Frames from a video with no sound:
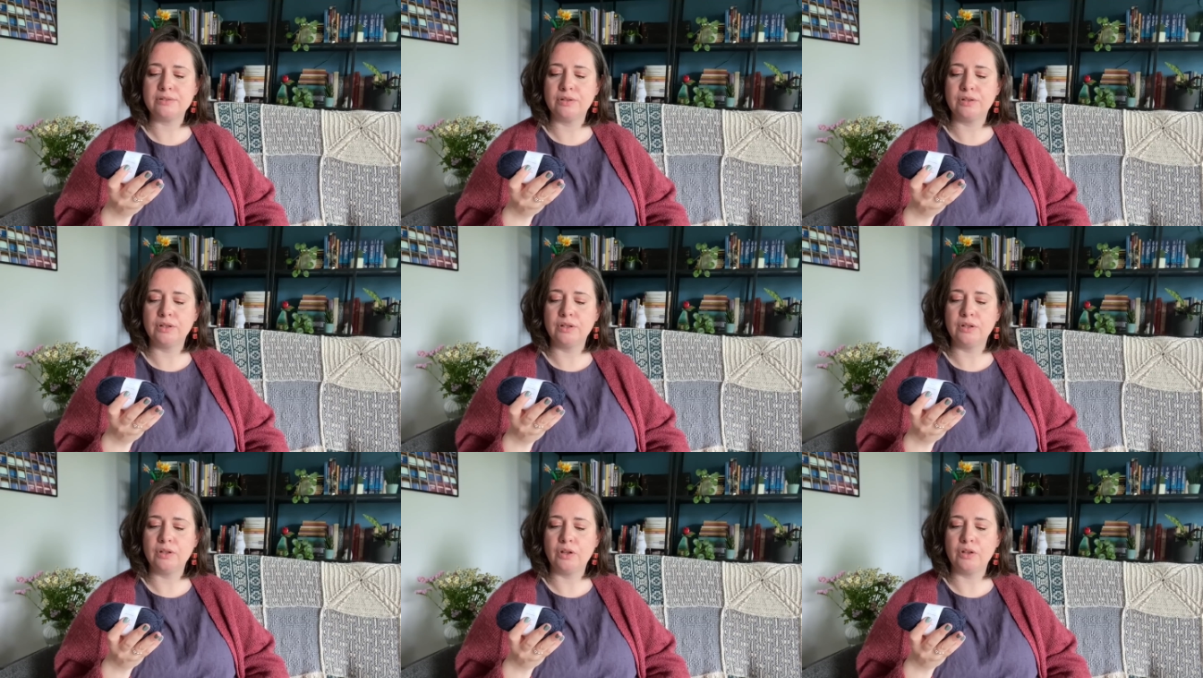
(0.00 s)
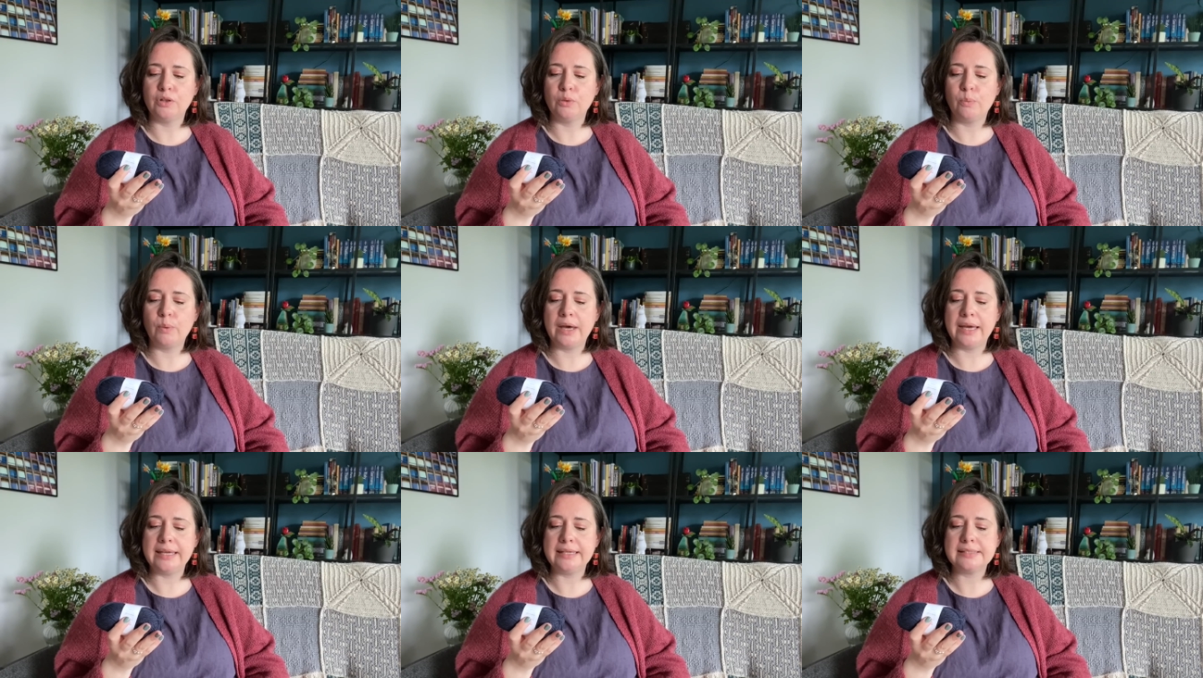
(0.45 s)
on the
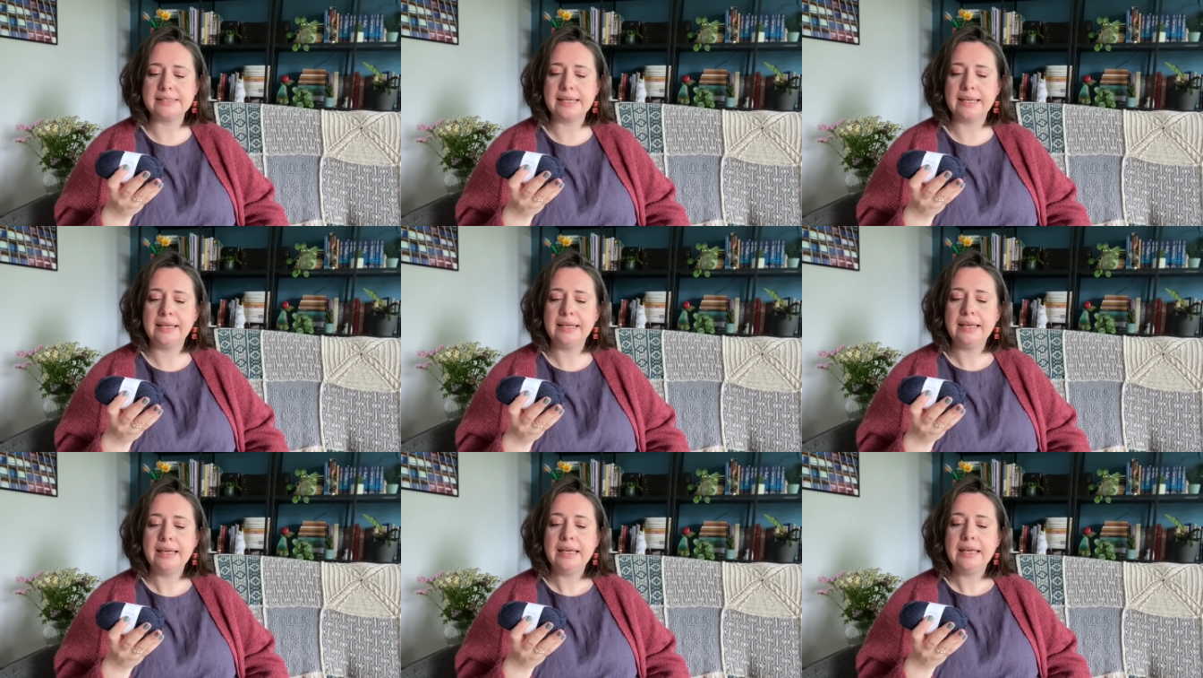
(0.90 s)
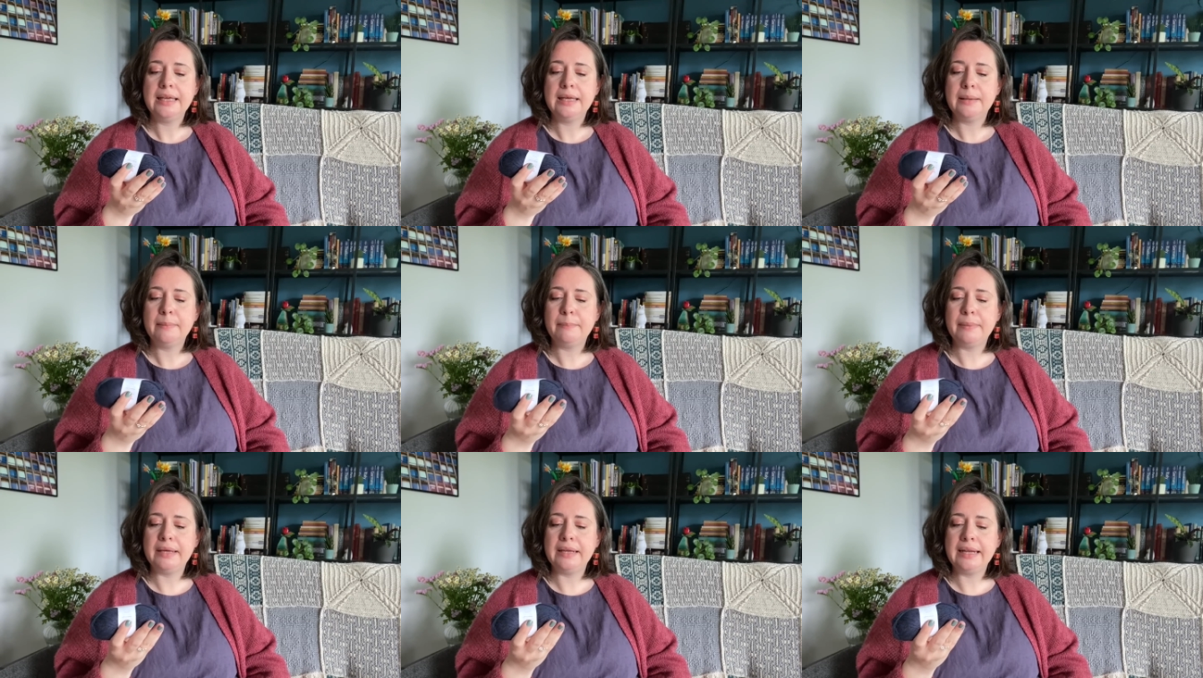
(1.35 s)
weight.
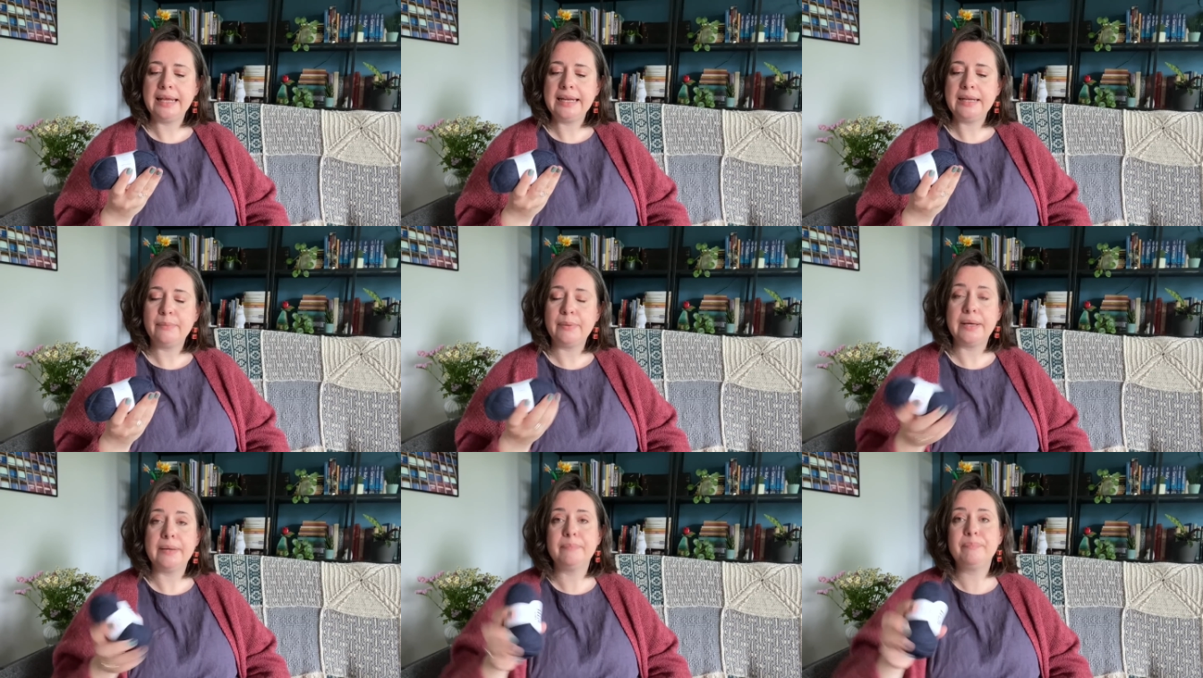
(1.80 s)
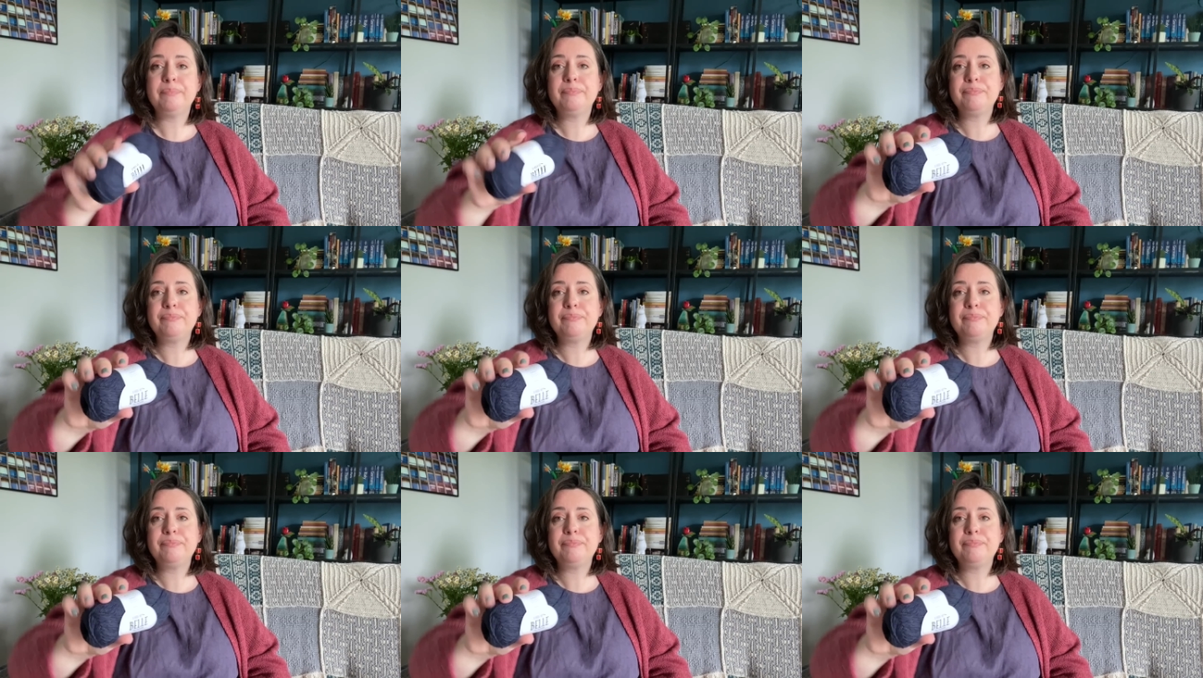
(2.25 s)
But anyway,